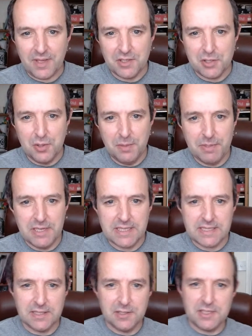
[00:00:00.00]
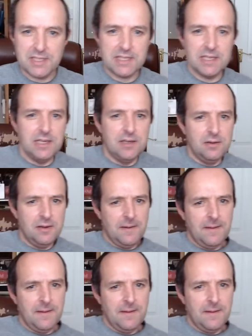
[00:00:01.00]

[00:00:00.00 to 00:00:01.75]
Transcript: Julie Pearson, good to see you.